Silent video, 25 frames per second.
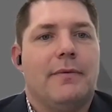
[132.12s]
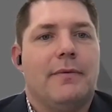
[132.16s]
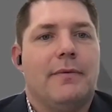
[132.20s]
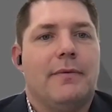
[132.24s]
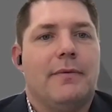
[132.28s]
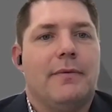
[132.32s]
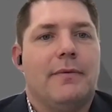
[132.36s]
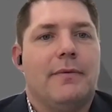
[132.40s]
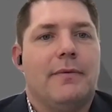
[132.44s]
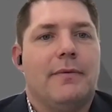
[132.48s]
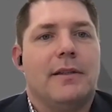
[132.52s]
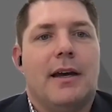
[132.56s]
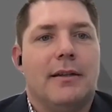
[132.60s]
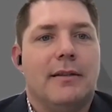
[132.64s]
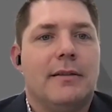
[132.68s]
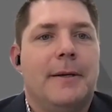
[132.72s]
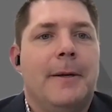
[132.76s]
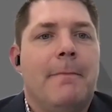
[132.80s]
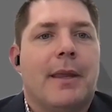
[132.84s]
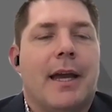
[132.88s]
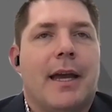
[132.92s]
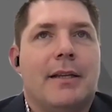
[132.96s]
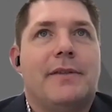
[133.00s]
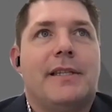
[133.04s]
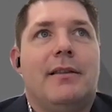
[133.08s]
And we've
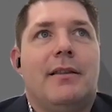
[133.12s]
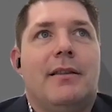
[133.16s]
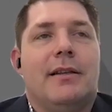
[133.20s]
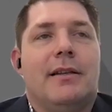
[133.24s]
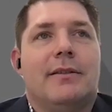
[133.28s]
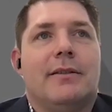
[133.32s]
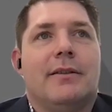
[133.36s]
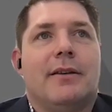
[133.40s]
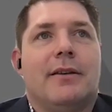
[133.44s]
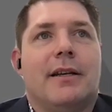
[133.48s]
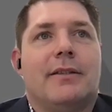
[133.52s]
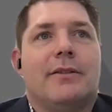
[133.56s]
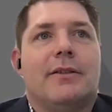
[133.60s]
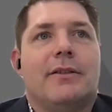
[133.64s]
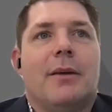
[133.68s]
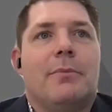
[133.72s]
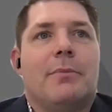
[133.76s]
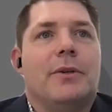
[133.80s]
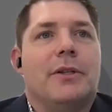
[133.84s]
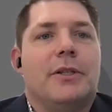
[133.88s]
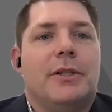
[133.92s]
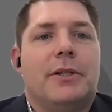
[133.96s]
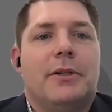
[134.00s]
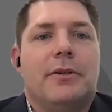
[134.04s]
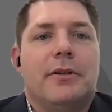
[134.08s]
seen things like
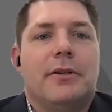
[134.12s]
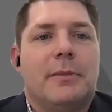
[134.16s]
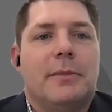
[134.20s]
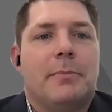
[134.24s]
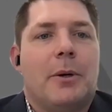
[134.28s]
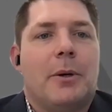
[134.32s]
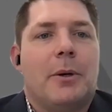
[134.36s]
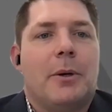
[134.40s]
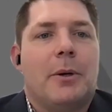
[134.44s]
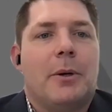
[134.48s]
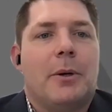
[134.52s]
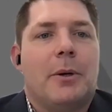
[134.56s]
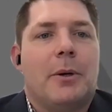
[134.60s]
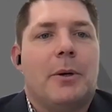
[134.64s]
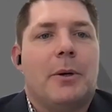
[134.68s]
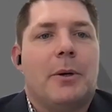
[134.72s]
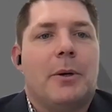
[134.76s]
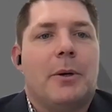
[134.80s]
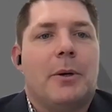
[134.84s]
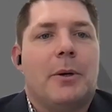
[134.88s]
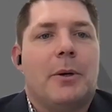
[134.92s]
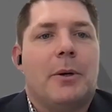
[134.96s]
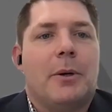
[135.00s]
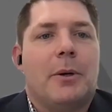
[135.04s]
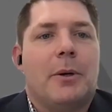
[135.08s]
cyber insurance
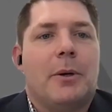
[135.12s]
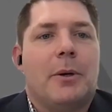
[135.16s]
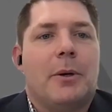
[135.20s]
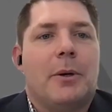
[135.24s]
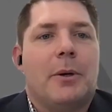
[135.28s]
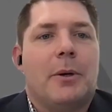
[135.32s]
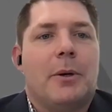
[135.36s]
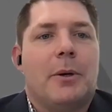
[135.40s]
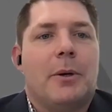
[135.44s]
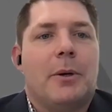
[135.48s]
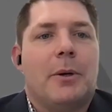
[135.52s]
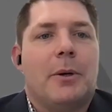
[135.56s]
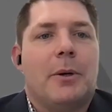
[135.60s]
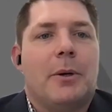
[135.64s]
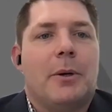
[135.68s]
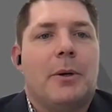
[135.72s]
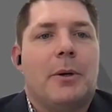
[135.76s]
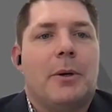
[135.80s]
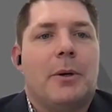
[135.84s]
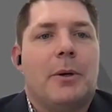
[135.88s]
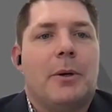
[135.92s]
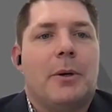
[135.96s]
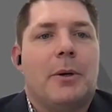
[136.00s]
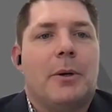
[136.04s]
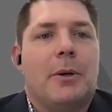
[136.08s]
policies that have allowed
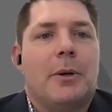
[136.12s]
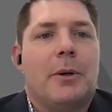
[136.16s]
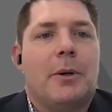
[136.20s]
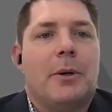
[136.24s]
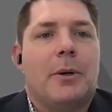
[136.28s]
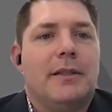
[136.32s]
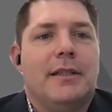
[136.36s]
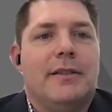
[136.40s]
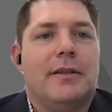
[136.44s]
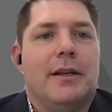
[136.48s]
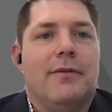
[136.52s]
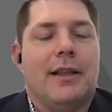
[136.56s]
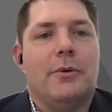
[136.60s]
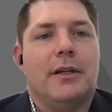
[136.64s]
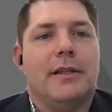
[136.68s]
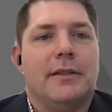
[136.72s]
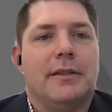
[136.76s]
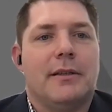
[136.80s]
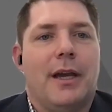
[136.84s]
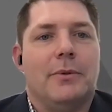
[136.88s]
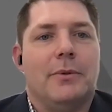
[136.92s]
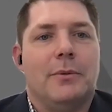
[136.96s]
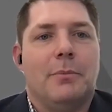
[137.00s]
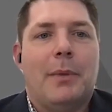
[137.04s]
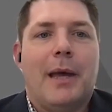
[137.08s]
organizations to be able
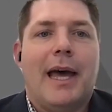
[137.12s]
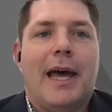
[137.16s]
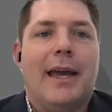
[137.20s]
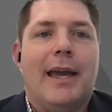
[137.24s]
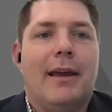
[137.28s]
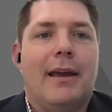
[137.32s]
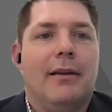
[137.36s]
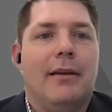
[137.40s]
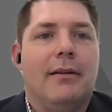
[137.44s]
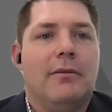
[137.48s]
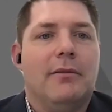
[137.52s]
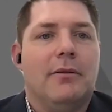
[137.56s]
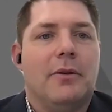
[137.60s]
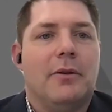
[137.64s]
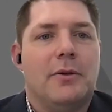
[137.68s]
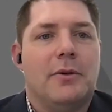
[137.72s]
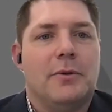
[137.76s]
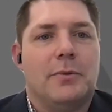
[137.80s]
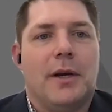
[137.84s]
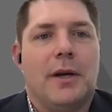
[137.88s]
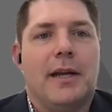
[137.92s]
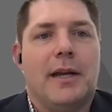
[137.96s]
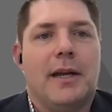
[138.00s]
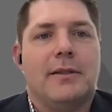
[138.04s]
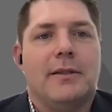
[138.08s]
to pay
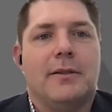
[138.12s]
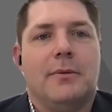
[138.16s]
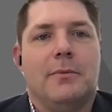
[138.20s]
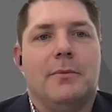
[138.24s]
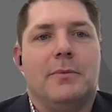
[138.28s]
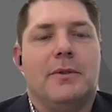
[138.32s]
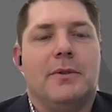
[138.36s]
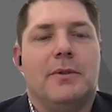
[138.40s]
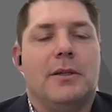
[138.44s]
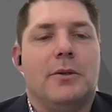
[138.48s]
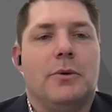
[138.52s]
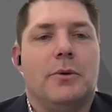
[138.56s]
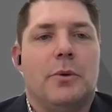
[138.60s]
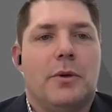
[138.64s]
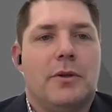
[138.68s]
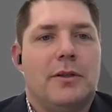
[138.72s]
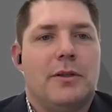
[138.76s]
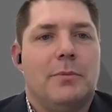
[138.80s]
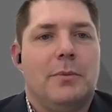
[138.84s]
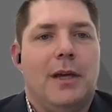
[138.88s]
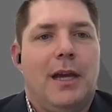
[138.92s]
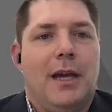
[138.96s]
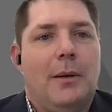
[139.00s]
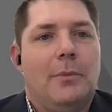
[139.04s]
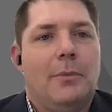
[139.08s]
those ransoms in order
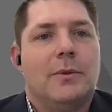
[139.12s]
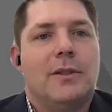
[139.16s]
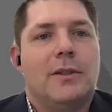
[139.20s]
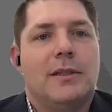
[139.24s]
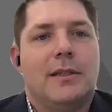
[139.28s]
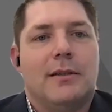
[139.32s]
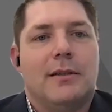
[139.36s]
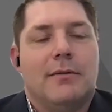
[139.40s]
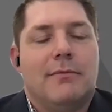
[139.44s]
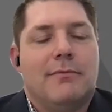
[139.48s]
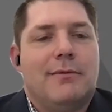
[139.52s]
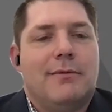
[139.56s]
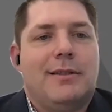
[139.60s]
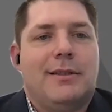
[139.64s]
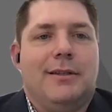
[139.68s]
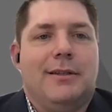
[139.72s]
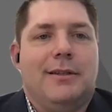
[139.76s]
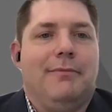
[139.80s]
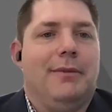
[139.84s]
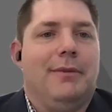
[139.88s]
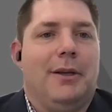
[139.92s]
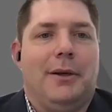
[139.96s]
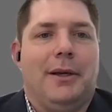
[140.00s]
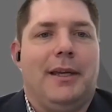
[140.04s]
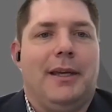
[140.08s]
to be able to
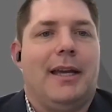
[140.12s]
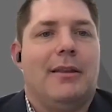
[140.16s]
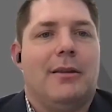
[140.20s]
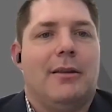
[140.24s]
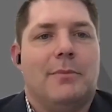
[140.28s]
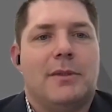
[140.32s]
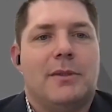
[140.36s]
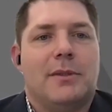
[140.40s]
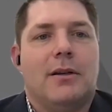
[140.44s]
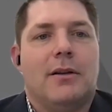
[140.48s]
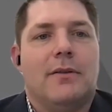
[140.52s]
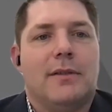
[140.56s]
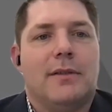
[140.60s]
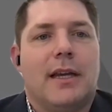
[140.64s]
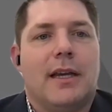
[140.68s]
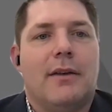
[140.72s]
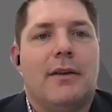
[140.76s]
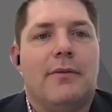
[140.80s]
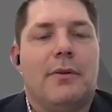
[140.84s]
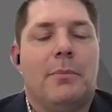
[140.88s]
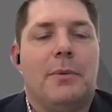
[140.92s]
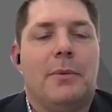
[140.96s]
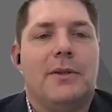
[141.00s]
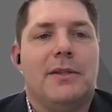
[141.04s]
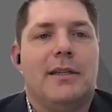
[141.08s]
get themselves out
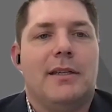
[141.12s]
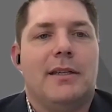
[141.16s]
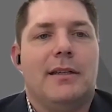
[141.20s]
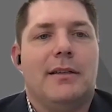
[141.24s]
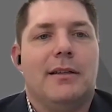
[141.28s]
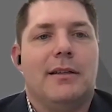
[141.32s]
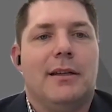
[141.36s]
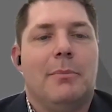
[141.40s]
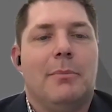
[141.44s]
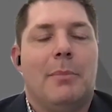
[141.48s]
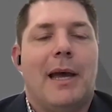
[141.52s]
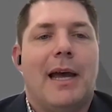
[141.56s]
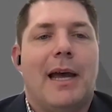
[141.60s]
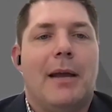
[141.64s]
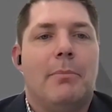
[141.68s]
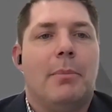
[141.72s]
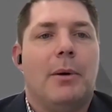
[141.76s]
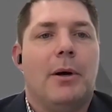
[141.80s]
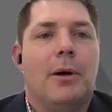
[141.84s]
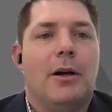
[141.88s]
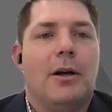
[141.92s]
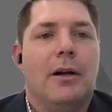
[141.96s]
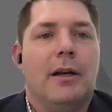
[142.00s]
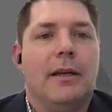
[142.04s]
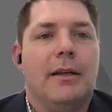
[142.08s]
of a particularly bad
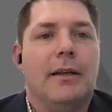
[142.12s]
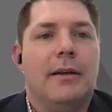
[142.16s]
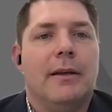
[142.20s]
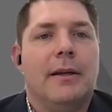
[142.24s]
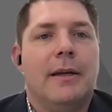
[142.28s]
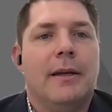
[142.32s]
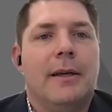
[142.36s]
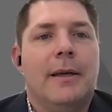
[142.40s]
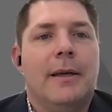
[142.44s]
bind.